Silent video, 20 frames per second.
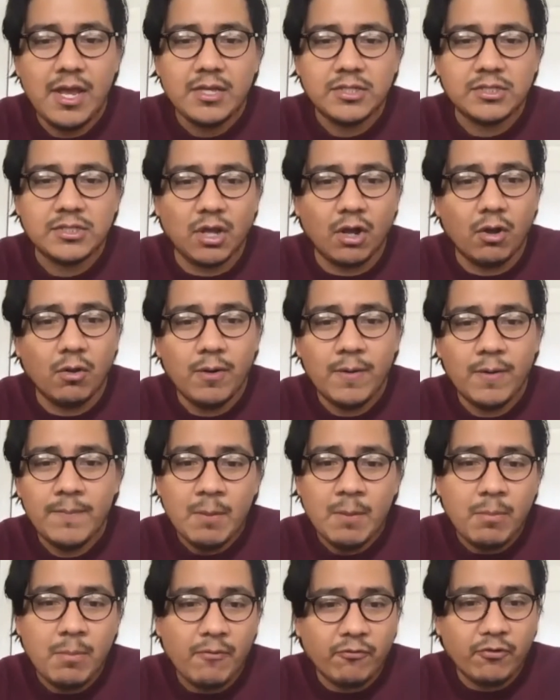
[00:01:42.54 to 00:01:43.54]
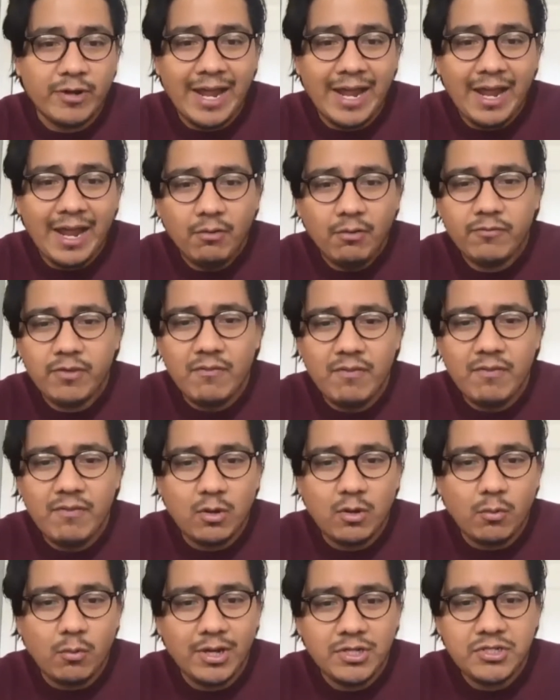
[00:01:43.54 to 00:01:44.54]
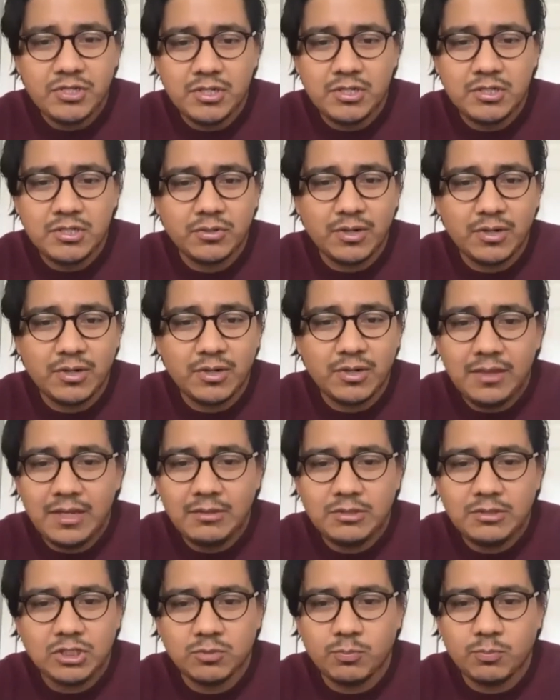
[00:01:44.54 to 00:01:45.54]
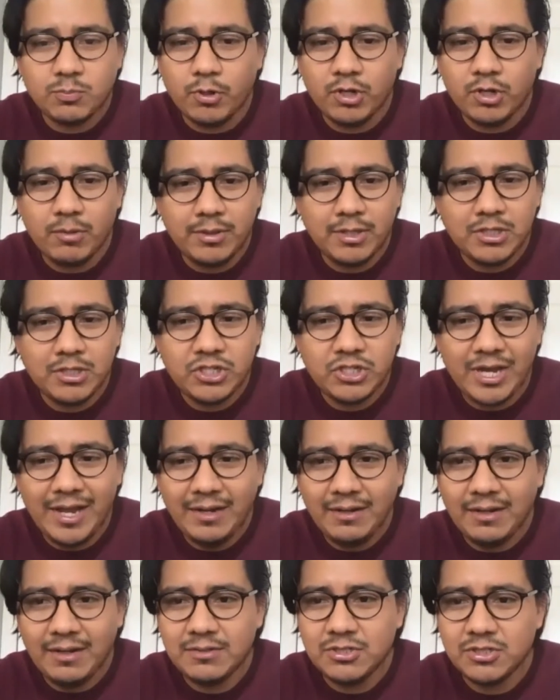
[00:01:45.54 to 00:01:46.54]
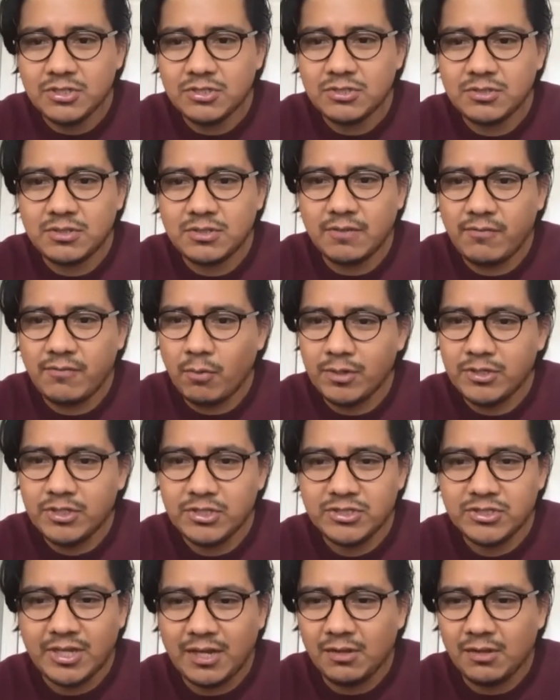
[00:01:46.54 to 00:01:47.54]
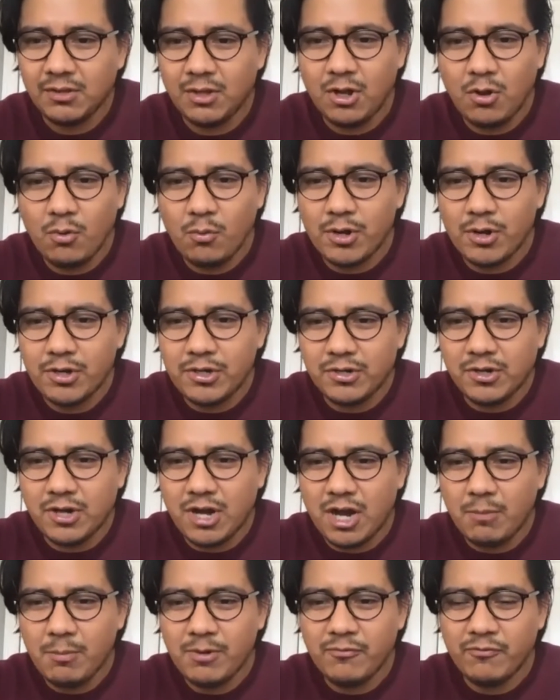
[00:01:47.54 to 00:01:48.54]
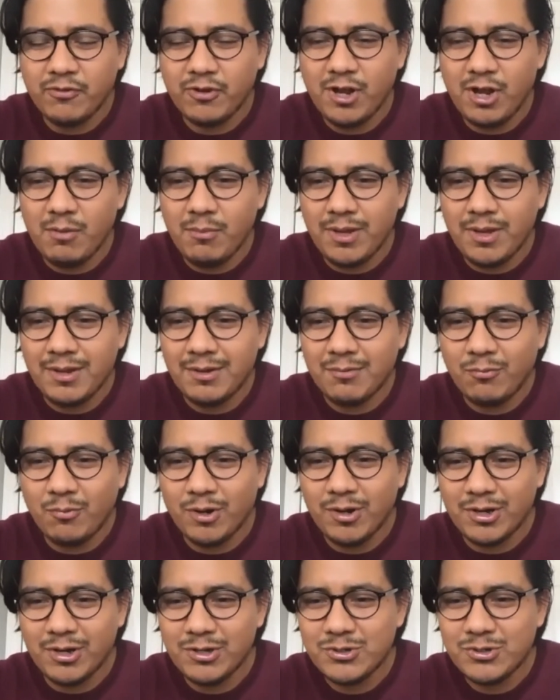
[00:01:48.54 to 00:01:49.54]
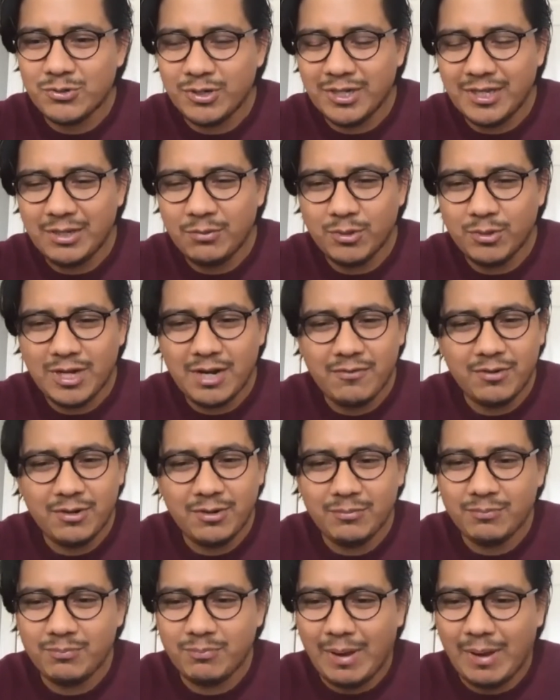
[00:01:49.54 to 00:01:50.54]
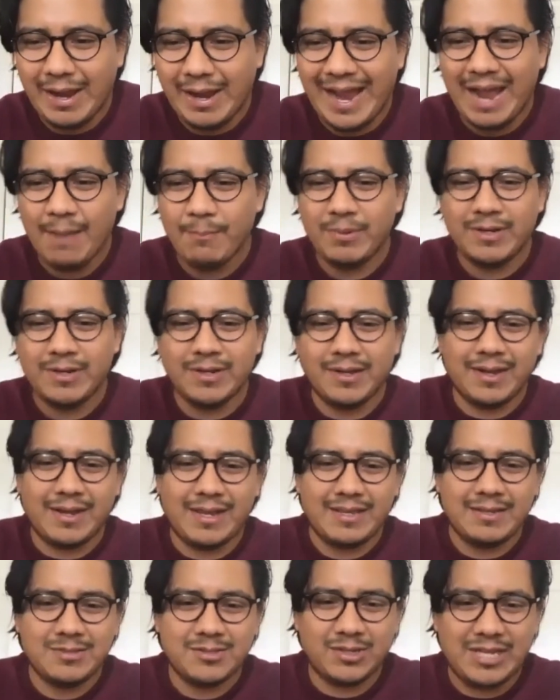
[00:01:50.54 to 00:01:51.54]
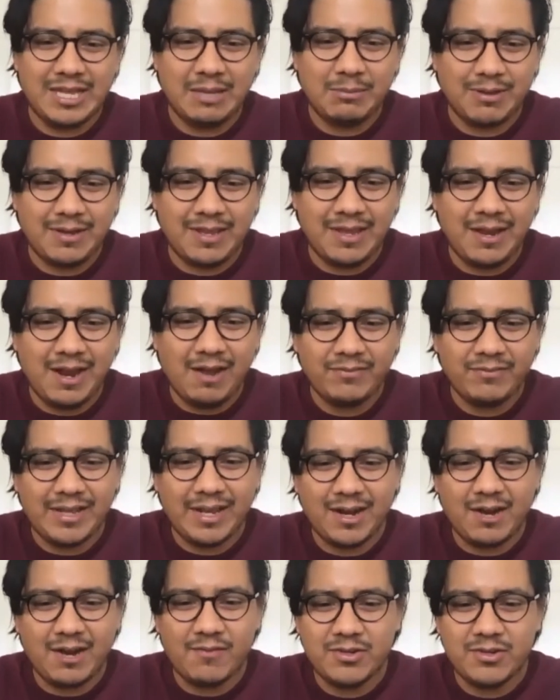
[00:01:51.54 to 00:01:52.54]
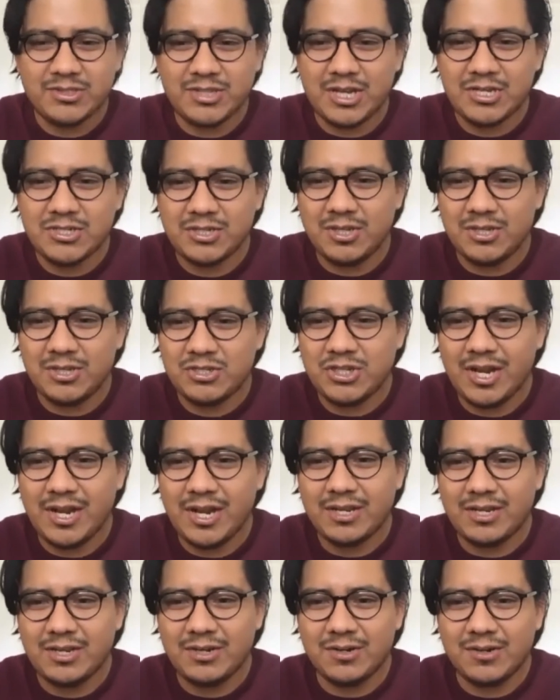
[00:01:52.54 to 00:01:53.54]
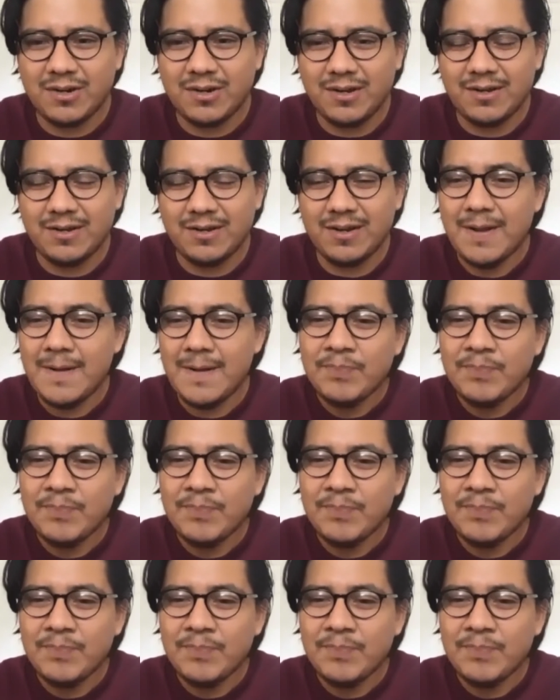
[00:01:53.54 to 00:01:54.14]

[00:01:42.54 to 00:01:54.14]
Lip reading: So, but for now, if you have any questions or anything, just put them in the chat, and just if you want to just say hello, where you're coming from and what are you drinking, whatever, happy to kick off that conversation in the chat here on